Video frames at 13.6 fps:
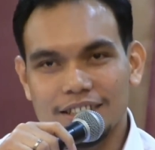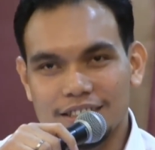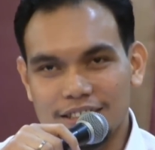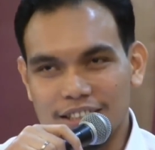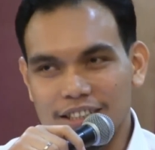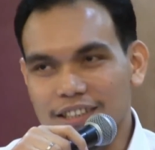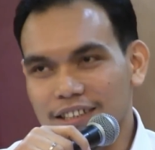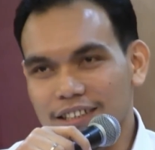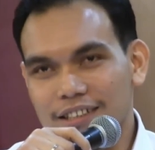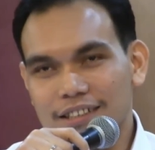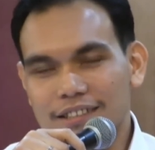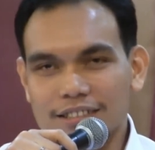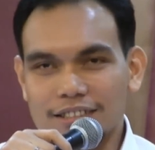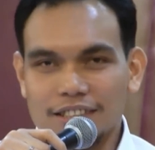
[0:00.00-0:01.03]

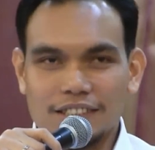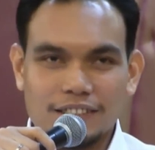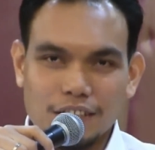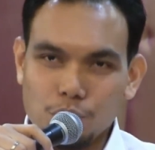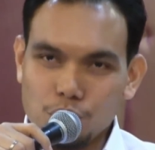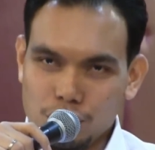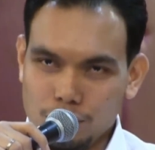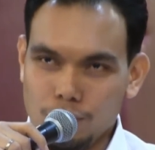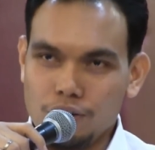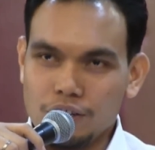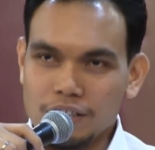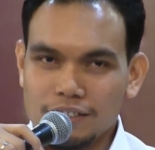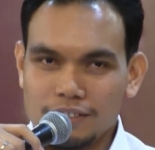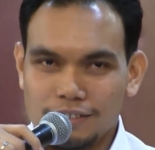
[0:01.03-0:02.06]
senior distinguished
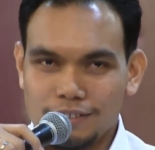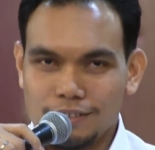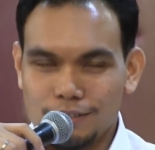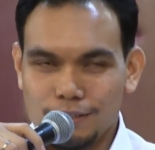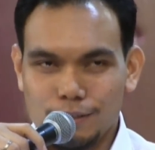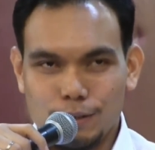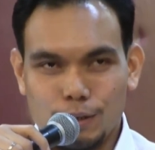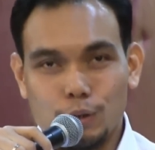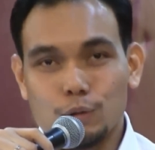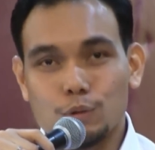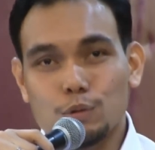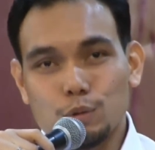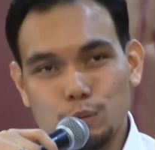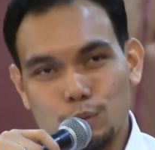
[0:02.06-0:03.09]
lawyers,
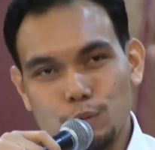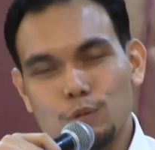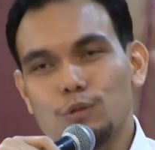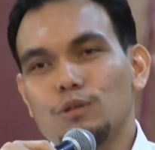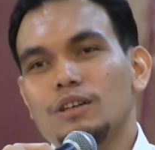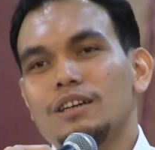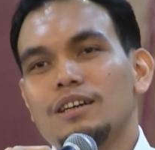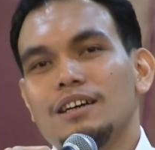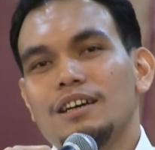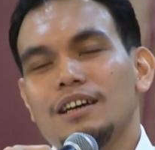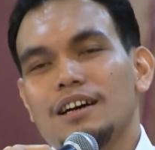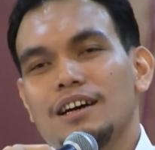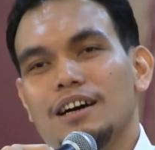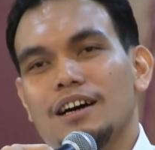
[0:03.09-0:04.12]
two
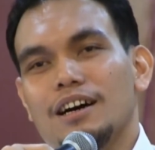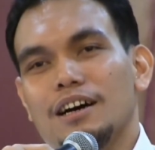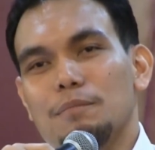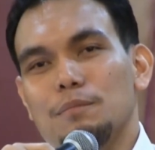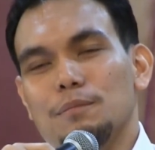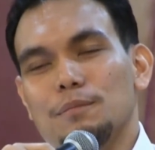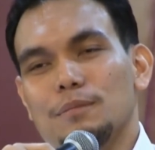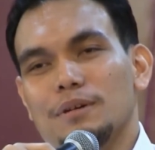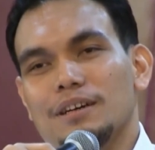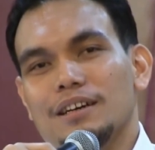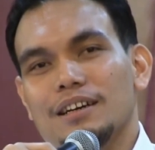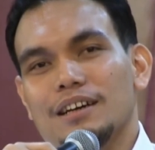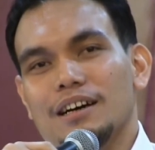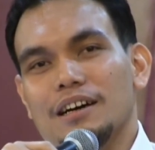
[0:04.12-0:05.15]
um,
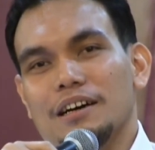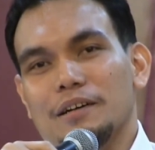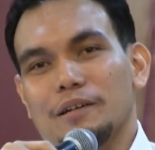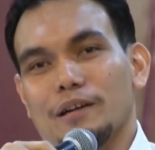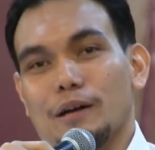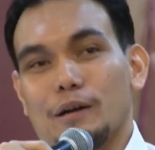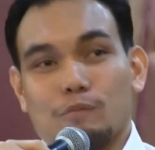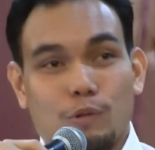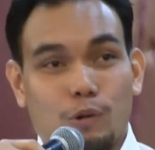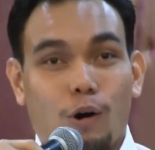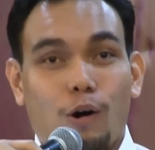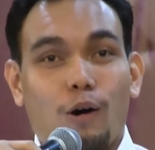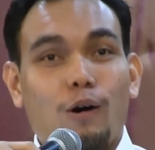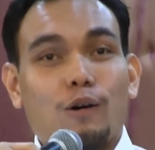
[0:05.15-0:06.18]
uh, uh,
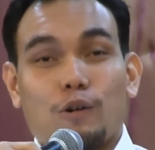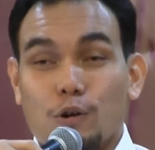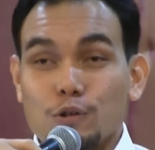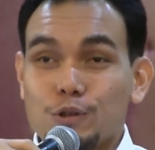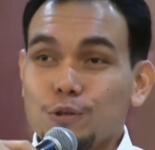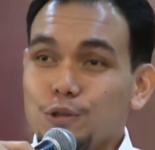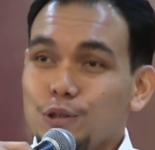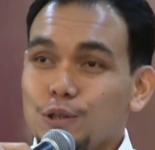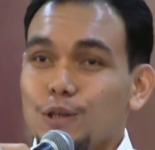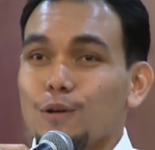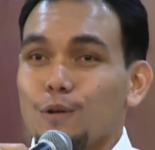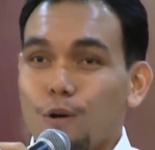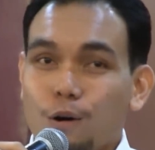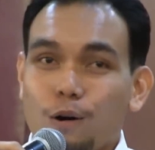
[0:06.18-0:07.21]
law, constitutional
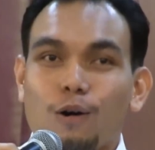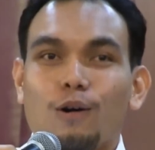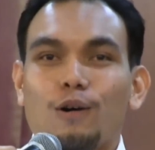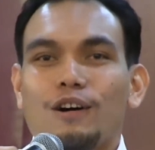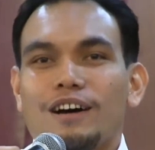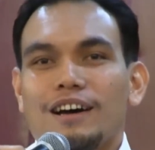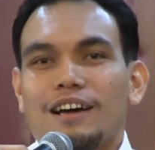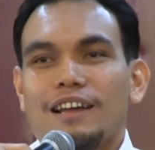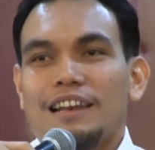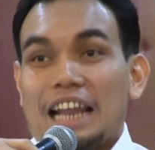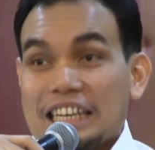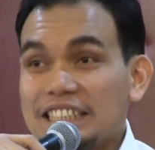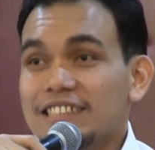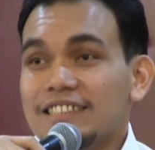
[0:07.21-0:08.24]
law
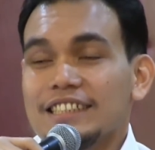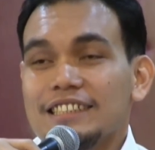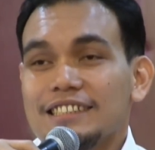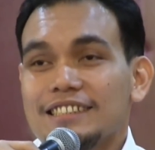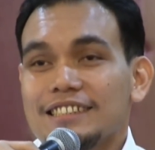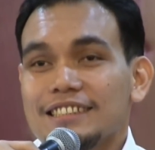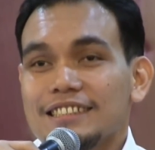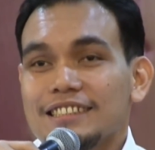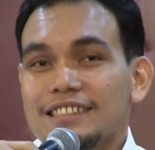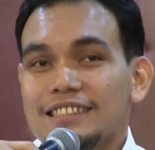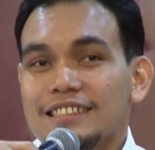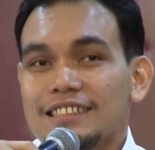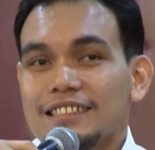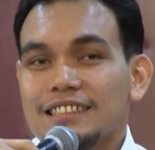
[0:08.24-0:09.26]
lecturers,
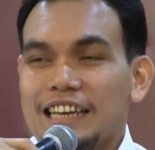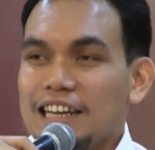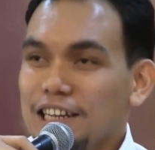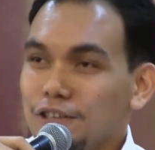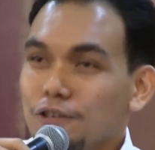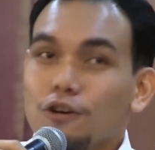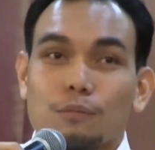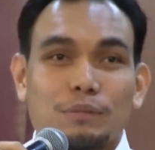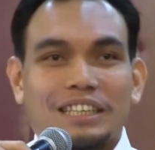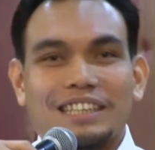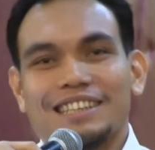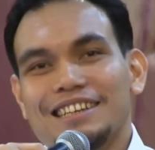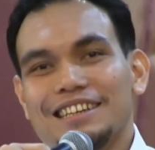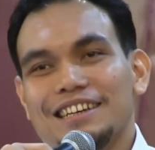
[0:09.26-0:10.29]
and then you got
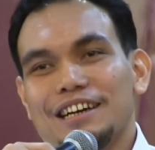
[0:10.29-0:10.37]
me.